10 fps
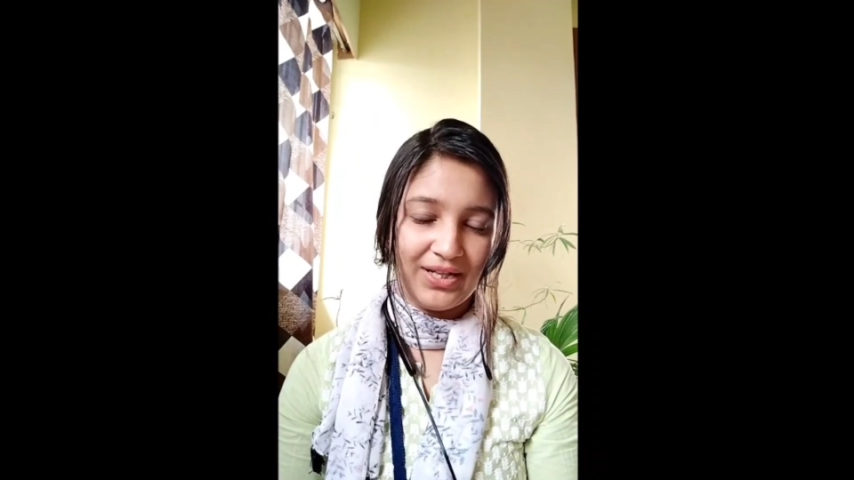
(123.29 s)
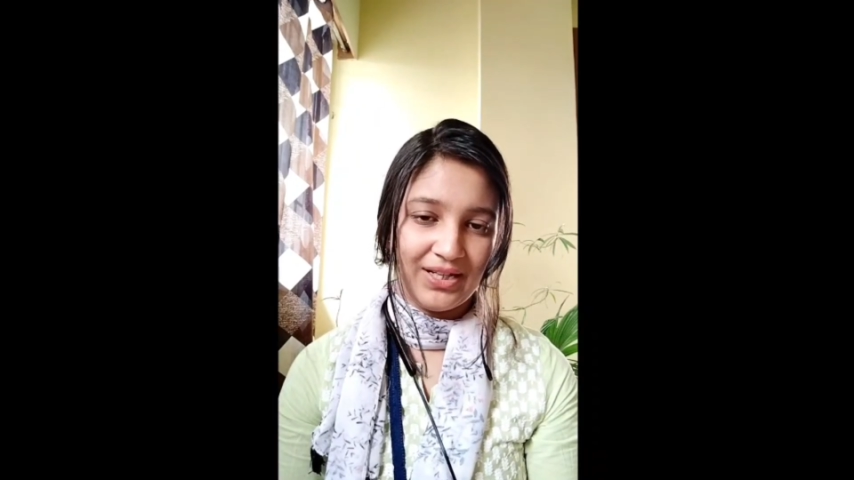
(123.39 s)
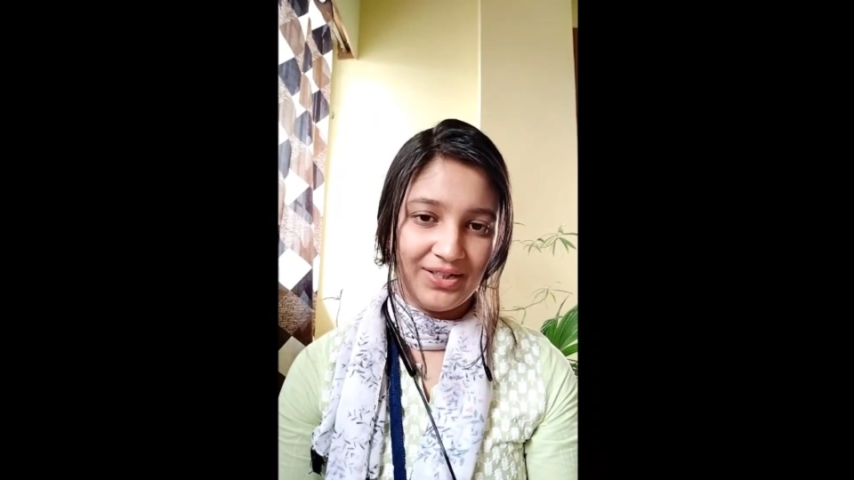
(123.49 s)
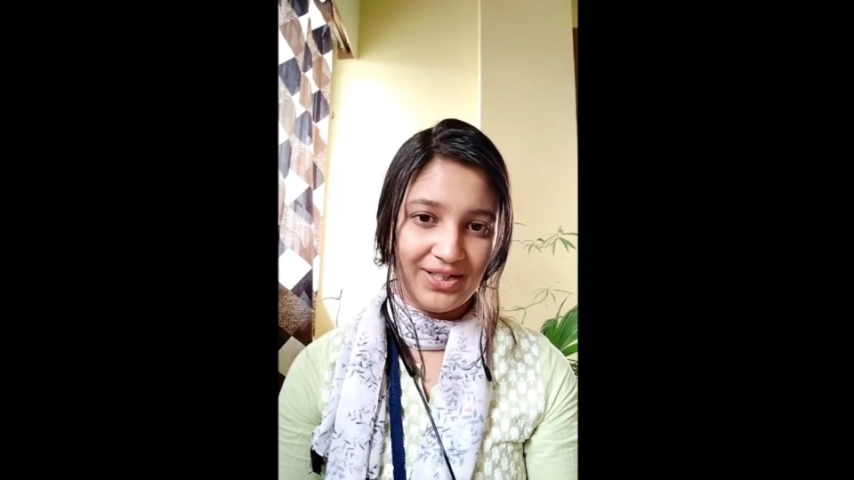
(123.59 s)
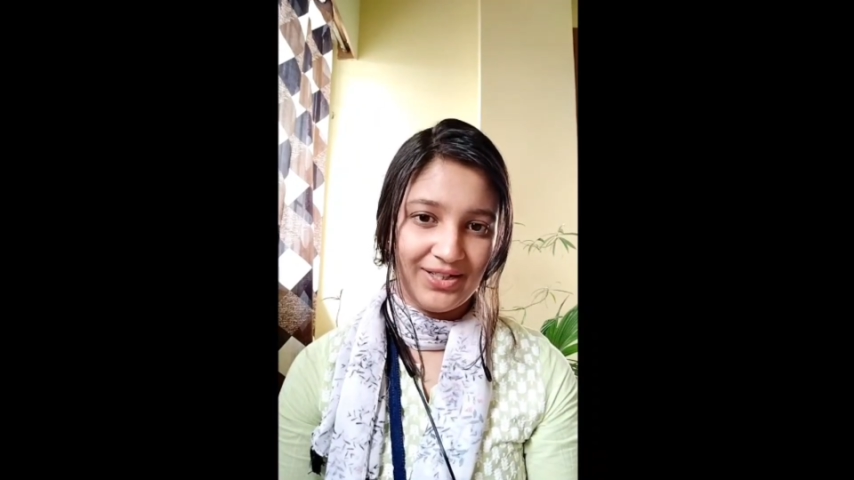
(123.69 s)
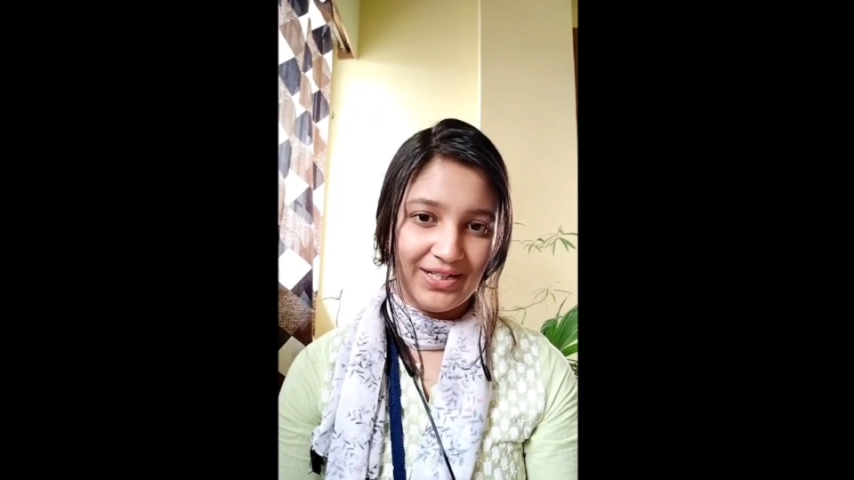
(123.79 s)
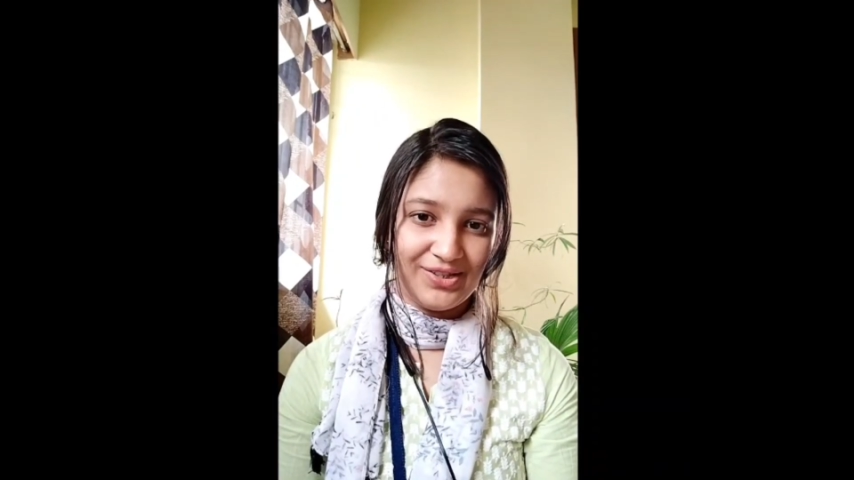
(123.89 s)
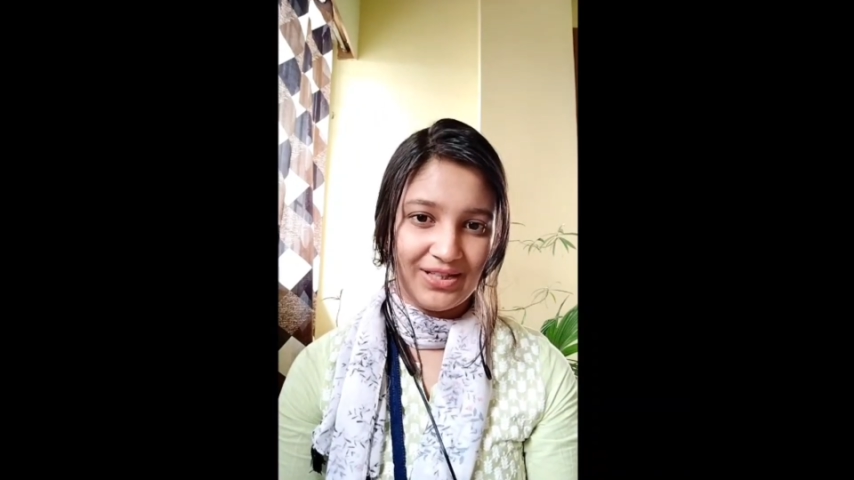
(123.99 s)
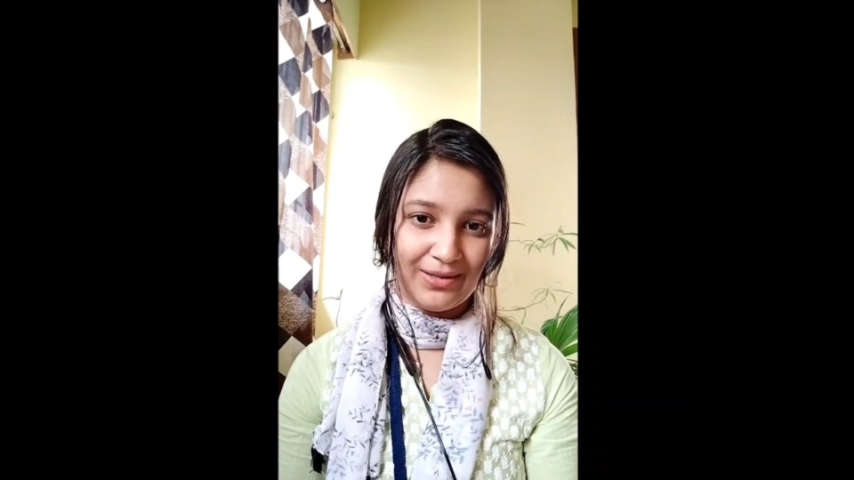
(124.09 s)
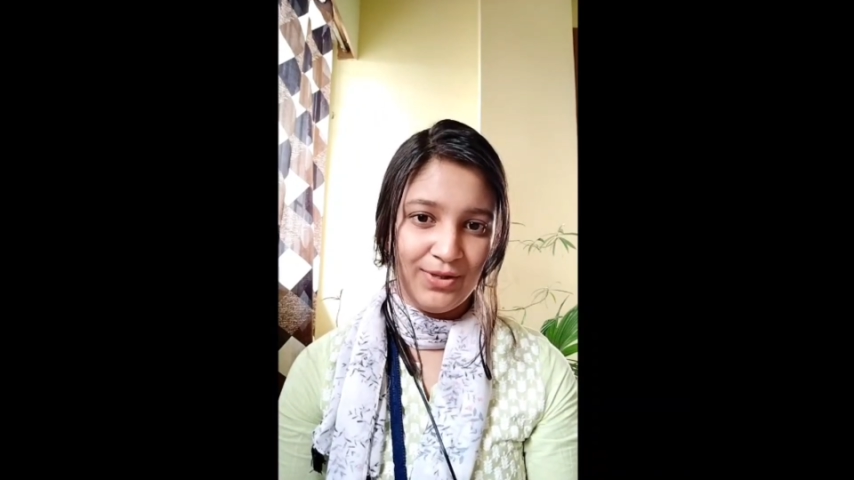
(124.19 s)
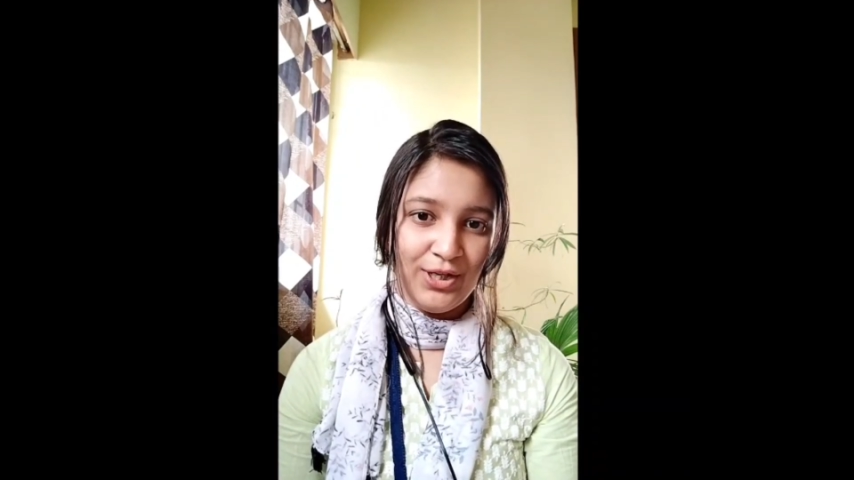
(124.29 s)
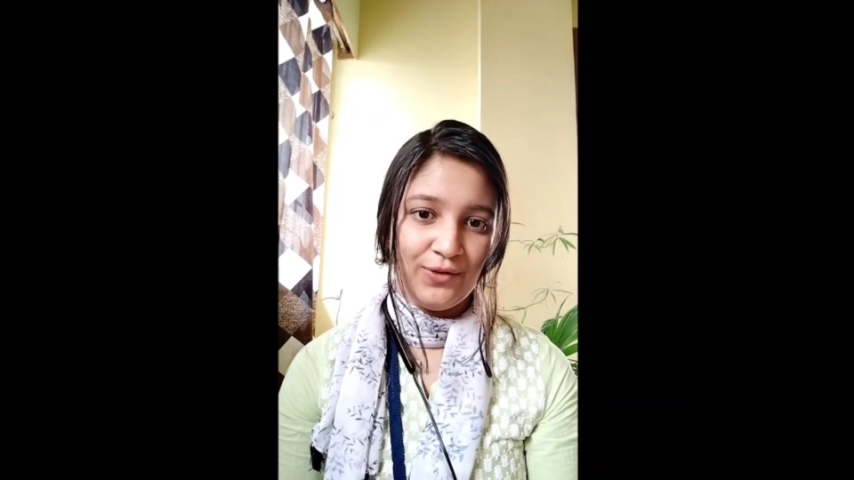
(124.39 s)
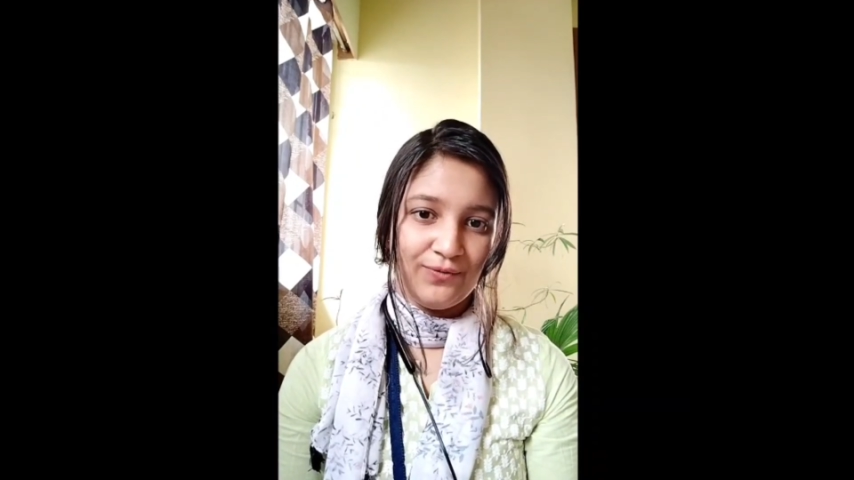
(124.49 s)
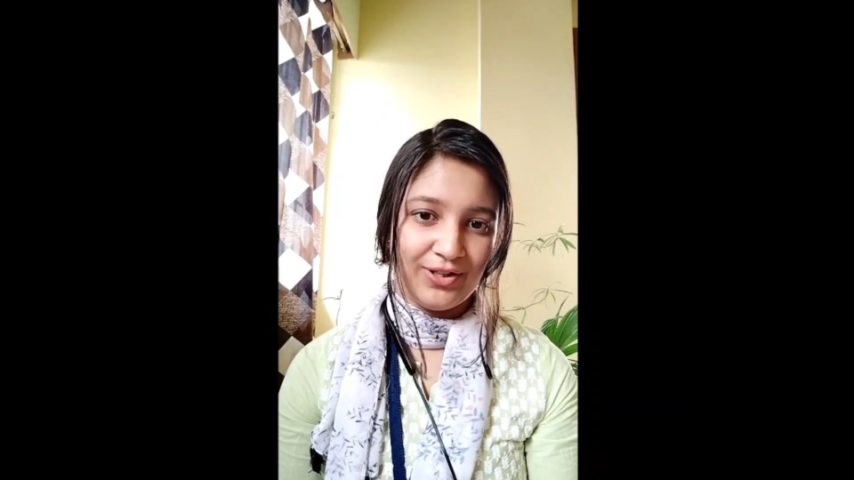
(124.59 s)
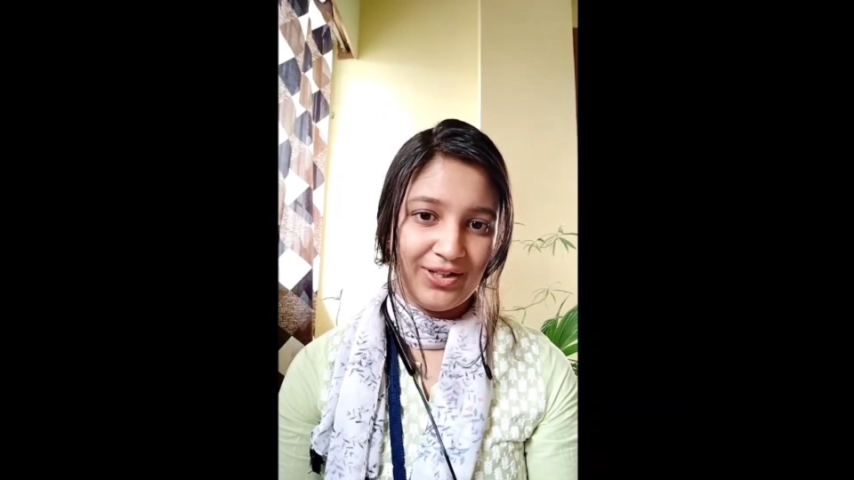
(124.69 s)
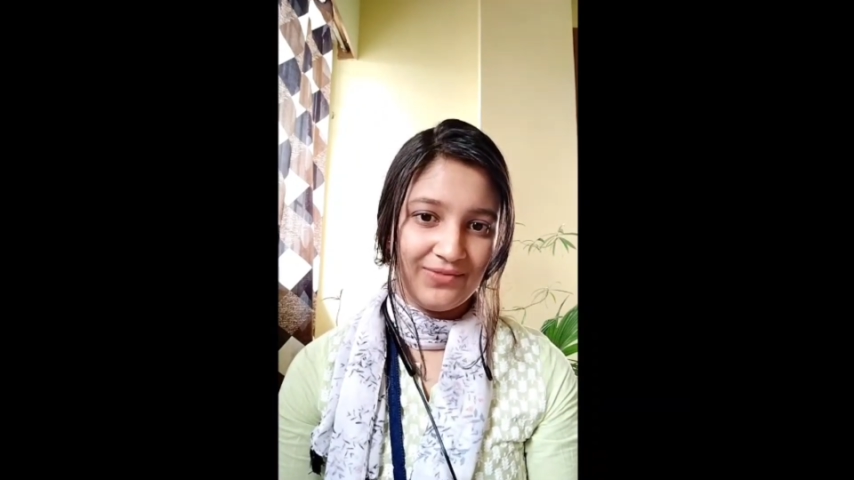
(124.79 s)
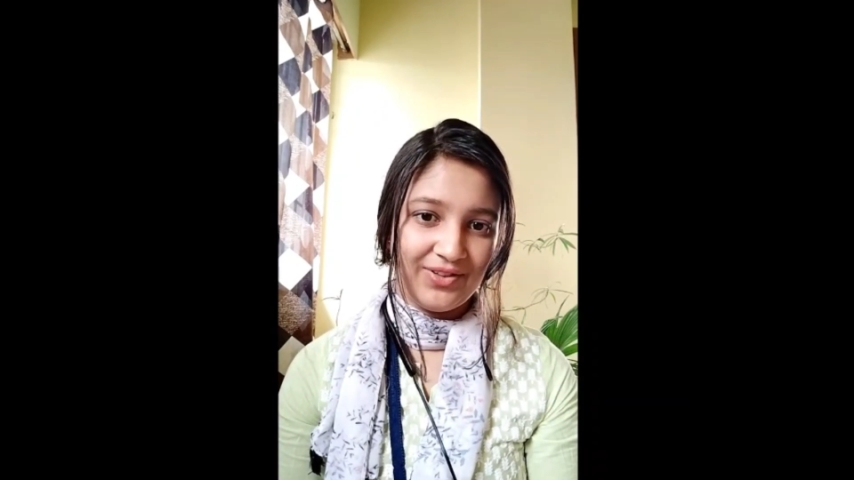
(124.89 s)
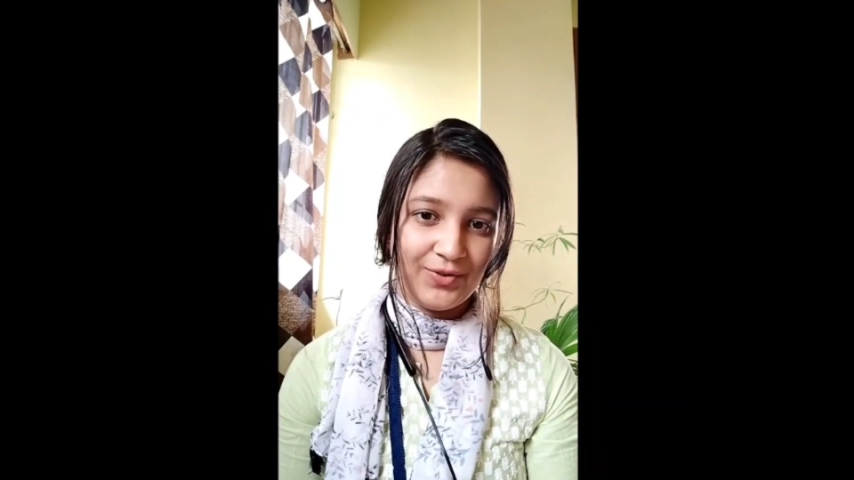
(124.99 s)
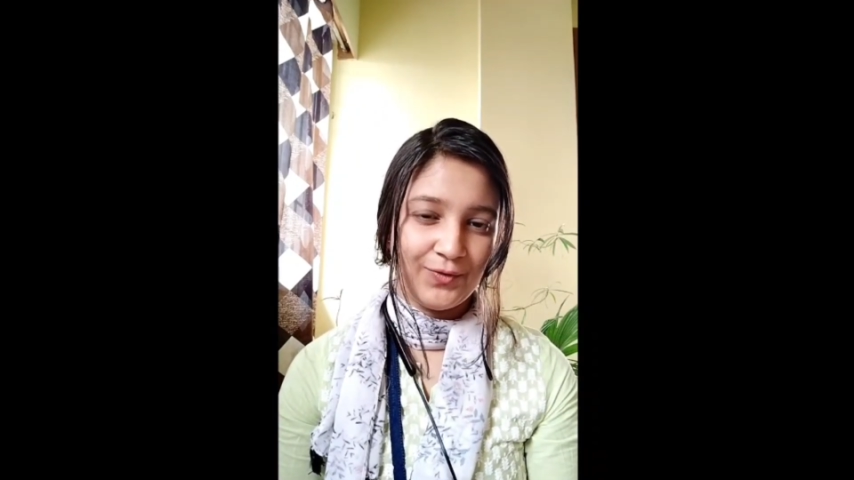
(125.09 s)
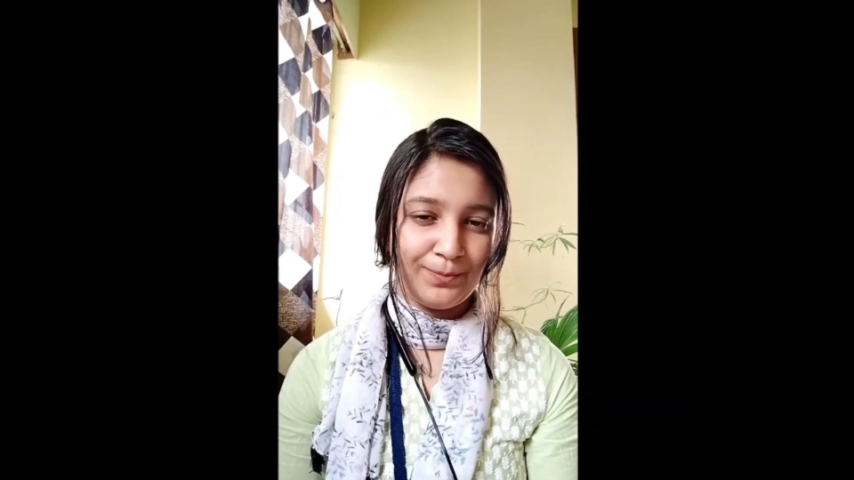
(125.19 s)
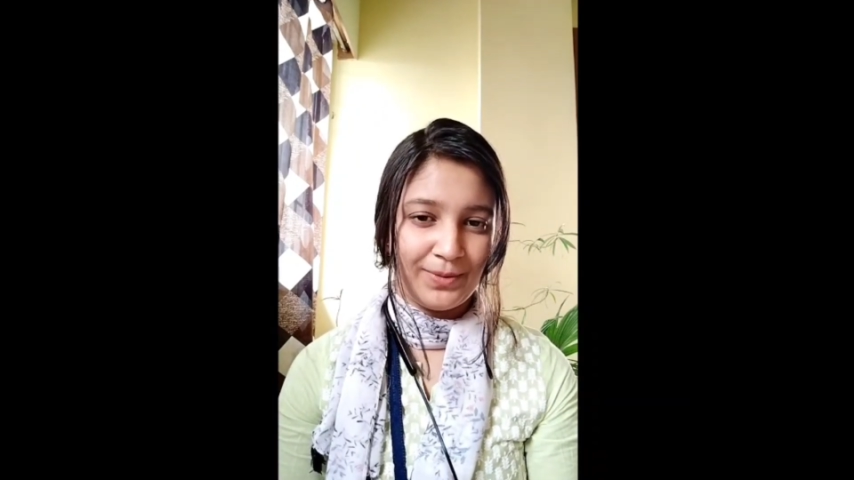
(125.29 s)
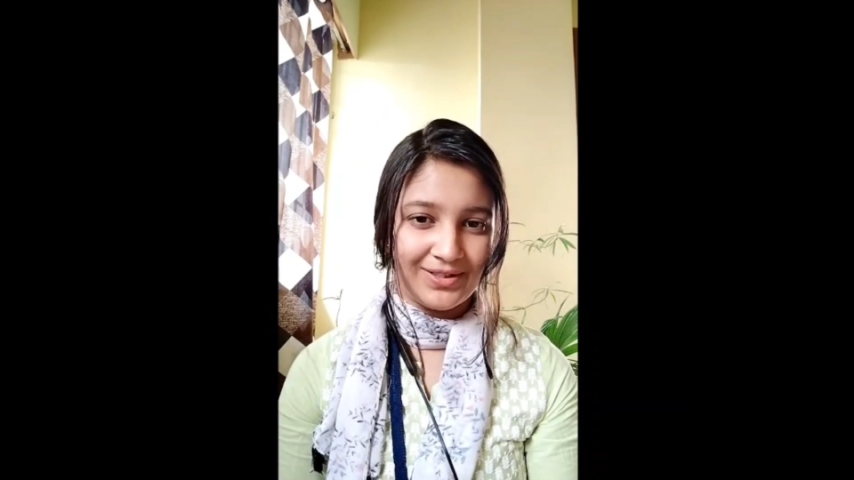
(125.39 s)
and encourage them for an eventful